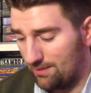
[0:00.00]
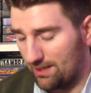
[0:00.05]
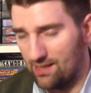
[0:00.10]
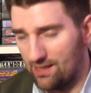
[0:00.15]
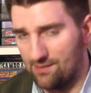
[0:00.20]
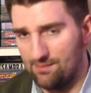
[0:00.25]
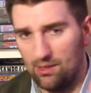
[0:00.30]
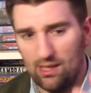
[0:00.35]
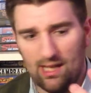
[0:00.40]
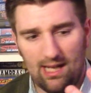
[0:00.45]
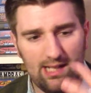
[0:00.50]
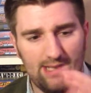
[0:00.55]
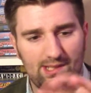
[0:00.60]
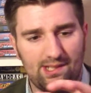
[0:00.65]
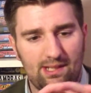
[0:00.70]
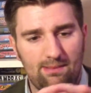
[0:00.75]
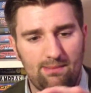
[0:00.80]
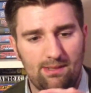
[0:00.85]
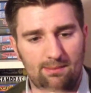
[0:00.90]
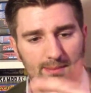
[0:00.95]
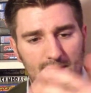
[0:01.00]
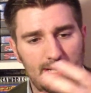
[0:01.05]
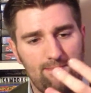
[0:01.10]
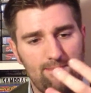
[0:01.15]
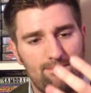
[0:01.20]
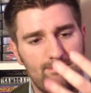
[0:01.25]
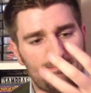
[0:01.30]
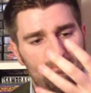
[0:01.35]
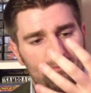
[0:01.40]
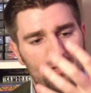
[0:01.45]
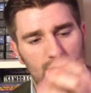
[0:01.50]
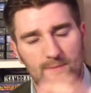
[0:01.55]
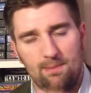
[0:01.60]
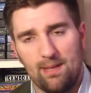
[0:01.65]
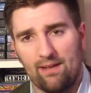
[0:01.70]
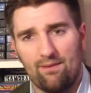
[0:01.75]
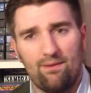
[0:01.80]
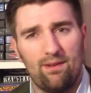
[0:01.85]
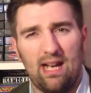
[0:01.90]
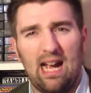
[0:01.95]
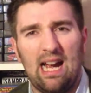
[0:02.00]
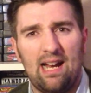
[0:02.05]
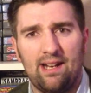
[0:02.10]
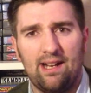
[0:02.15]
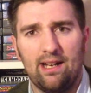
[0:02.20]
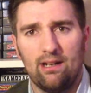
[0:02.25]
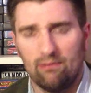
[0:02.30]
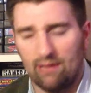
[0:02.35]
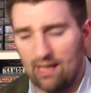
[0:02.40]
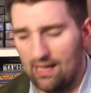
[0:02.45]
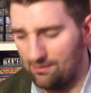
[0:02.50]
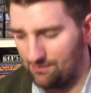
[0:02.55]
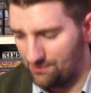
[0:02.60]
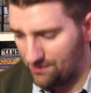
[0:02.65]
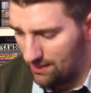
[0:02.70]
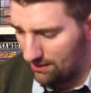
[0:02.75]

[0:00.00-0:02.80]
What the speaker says: because my hands seem to be too big for handheld games